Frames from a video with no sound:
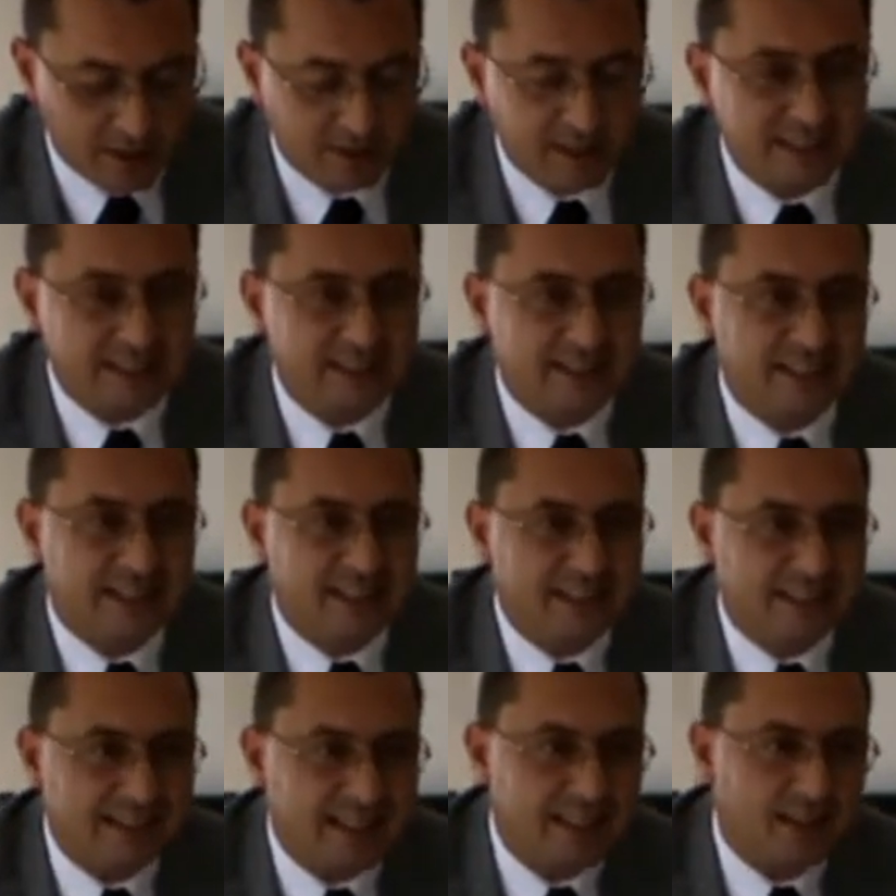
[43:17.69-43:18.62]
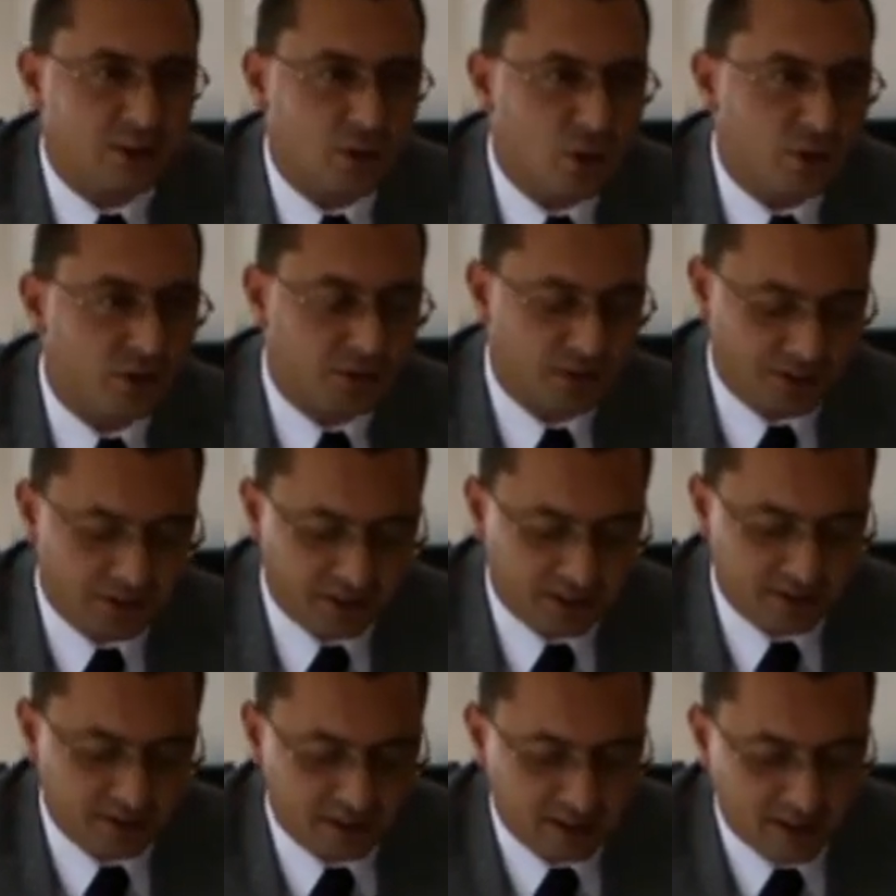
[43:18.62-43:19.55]
This is the exact
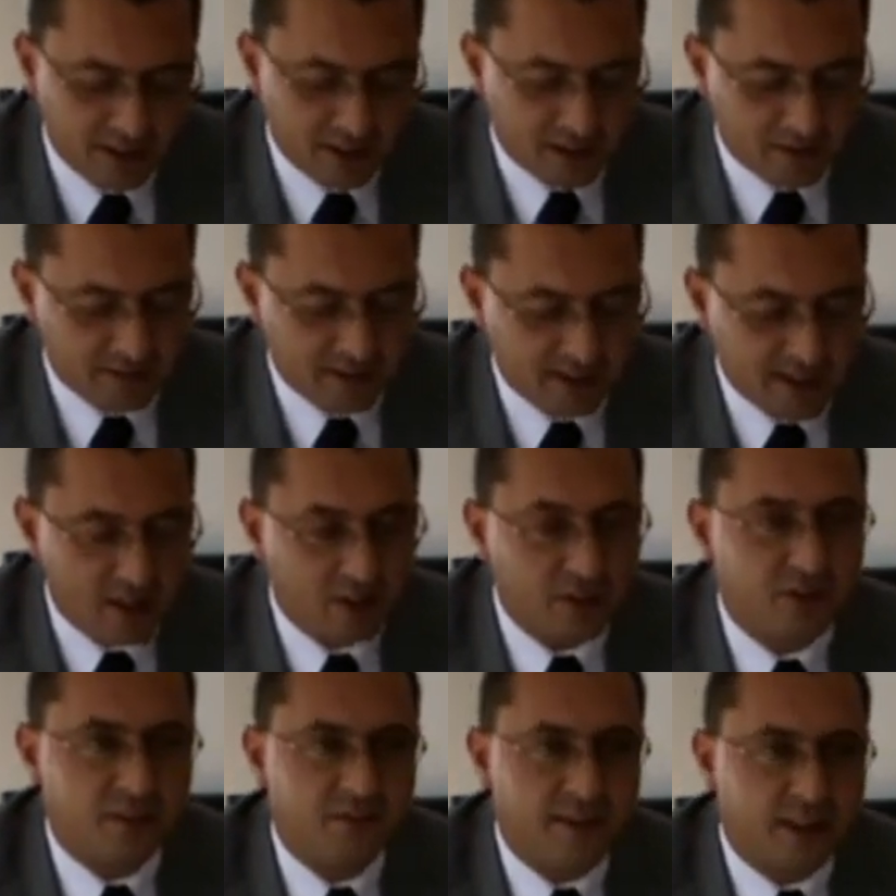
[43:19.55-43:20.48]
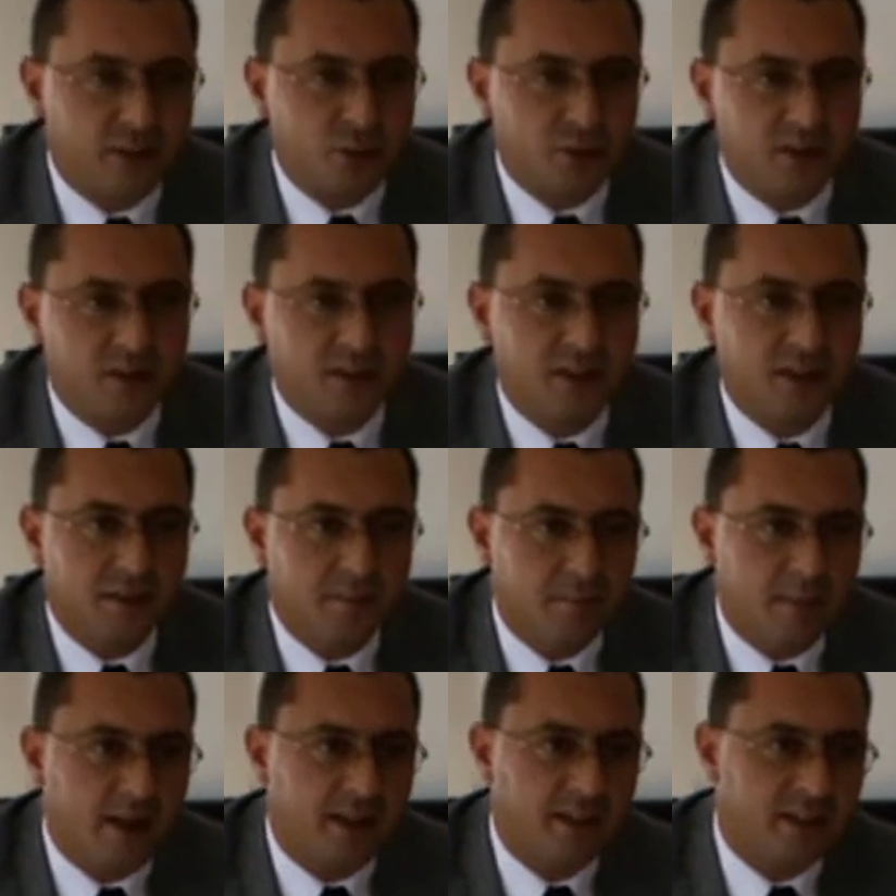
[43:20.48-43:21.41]
contrary of the counterfactual
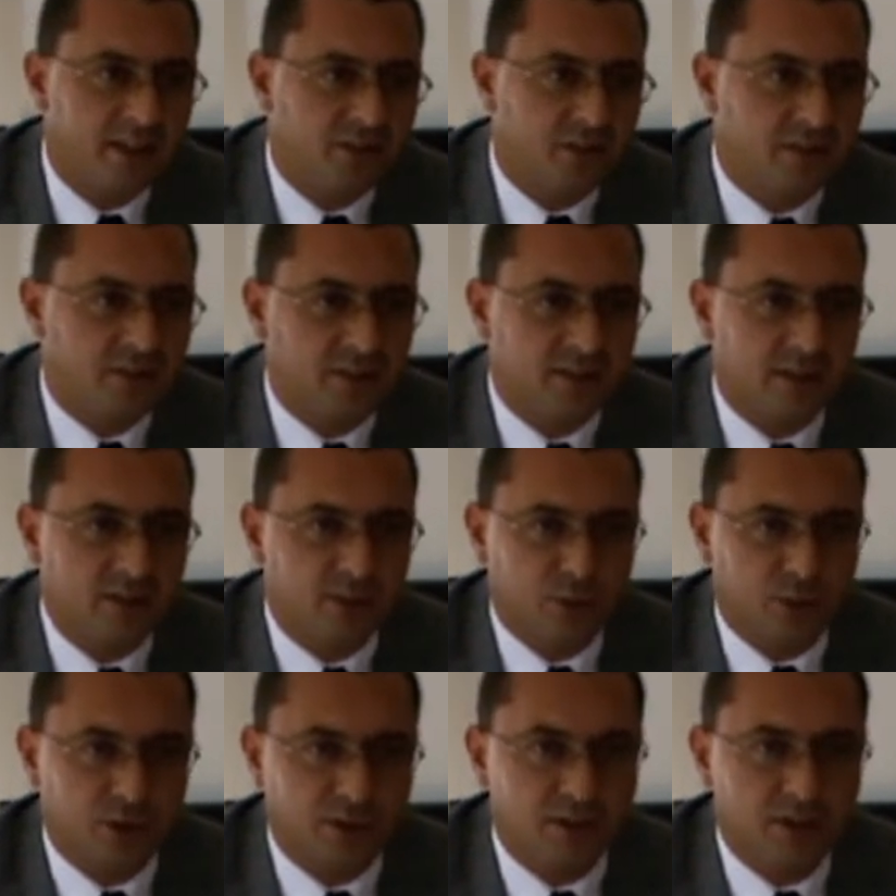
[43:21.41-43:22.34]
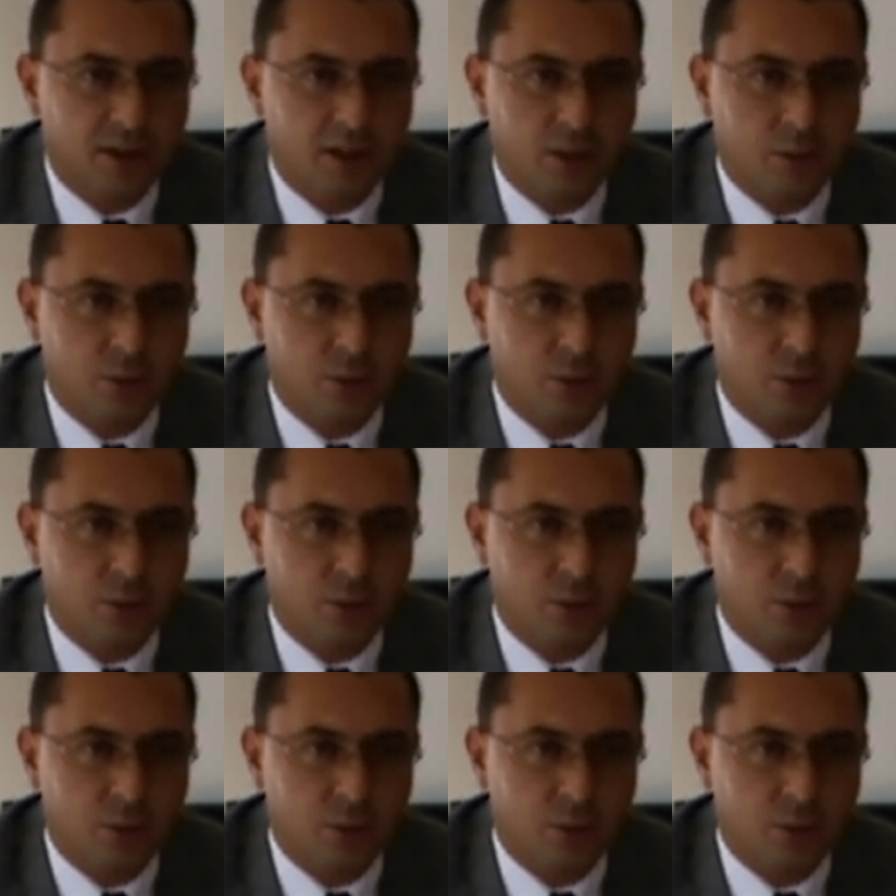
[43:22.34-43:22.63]
market-driven solution,